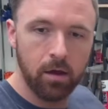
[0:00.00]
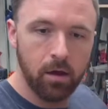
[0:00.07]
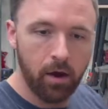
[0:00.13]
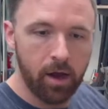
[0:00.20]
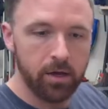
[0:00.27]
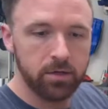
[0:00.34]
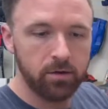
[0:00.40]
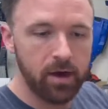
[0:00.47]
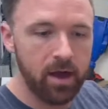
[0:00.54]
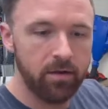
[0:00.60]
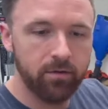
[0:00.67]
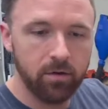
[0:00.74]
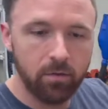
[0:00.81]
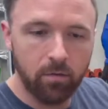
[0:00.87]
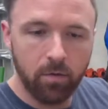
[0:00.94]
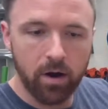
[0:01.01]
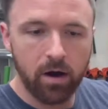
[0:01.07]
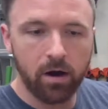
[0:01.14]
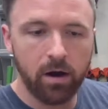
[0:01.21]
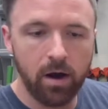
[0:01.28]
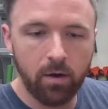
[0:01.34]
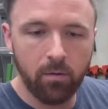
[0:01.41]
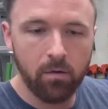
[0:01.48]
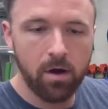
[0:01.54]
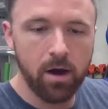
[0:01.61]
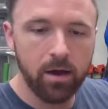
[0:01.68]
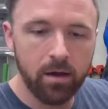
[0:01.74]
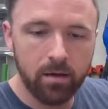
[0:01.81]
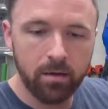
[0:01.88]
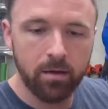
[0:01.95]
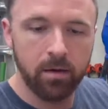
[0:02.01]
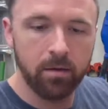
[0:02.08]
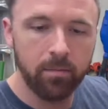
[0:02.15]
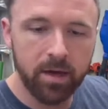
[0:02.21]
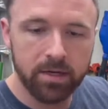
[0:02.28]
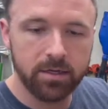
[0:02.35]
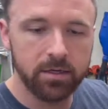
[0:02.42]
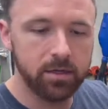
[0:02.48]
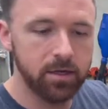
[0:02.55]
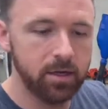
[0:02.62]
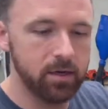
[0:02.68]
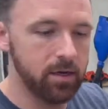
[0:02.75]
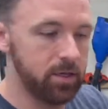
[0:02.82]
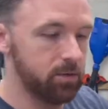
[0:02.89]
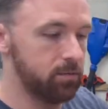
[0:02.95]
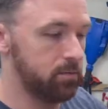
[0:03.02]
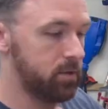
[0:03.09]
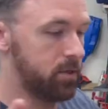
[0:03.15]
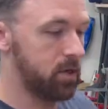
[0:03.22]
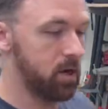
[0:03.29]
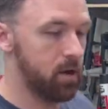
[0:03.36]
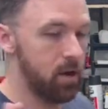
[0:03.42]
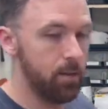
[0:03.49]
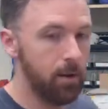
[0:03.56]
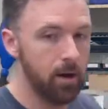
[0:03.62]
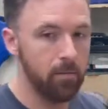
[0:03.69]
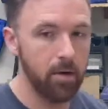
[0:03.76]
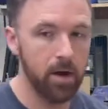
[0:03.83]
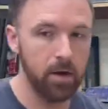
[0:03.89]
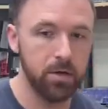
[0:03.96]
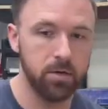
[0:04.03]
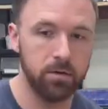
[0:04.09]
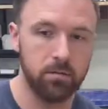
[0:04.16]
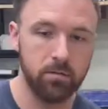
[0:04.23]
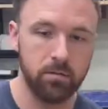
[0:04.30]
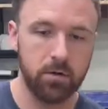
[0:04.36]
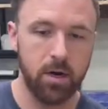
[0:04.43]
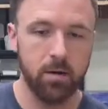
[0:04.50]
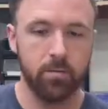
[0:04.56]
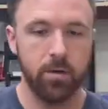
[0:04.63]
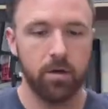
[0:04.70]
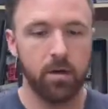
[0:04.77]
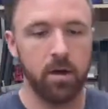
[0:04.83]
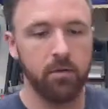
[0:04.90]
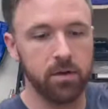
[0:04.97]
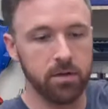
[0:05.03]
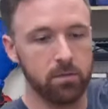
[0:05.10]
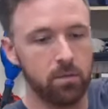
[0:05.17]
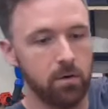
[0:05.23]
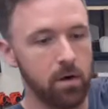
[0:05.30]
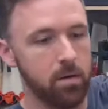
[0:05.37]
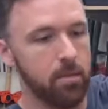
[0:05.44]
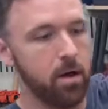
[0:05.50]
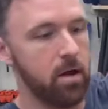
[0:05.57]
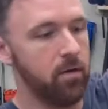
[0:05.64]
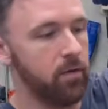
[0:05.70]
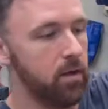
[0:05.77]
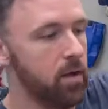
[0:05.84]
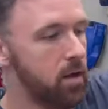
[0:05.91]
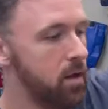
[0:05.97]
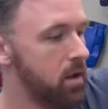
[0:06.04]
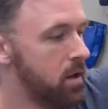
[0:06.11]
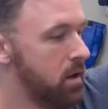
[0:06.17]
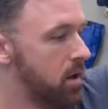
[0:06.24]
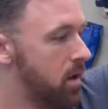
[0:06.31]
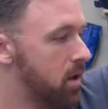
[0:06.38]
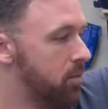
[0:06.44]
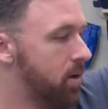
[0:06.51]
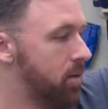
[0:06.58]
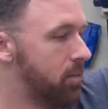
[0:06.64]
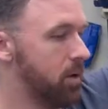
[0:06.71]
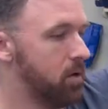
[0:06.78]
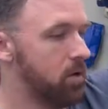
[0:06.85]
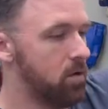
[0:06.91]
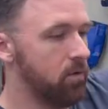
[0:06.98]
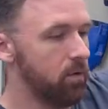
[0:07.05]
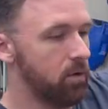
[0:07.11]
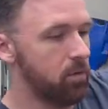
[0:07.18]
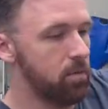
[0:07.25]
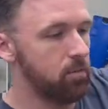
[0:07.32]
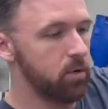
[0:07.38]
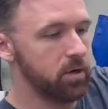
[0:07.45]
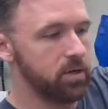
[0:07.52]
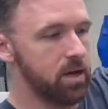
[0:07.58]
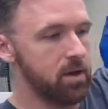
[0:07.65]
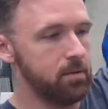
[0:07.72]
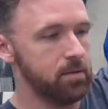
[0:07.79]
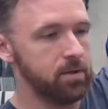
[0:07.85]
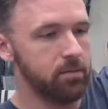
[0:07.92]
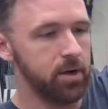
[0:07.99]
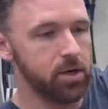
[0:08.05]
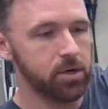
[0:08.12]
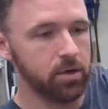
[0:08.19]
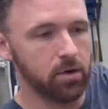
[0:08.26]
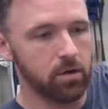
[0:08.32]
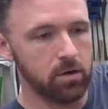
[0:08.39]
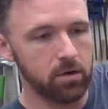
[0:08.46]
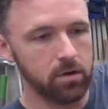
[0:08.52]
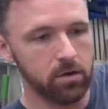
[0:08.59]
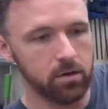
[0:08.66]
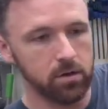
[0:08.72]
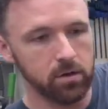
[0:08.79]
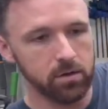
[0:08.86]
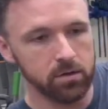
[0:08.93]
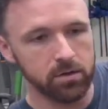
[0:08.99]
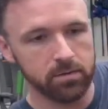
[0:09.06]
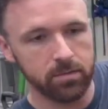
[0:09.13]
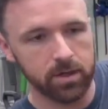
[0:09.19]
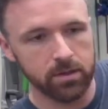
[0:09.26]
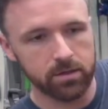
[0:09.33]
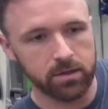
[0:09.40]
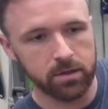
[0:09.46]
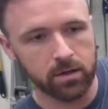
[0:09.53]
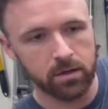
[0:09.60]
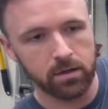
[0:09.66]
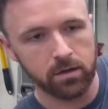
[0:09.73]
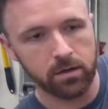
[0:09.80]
Okay, so I have it where I want it. Basically, it's stuck on there. I'm not gonna try to peel it off because it won't come off. But I'm gonna go over one more time to make sure all the glue is melted,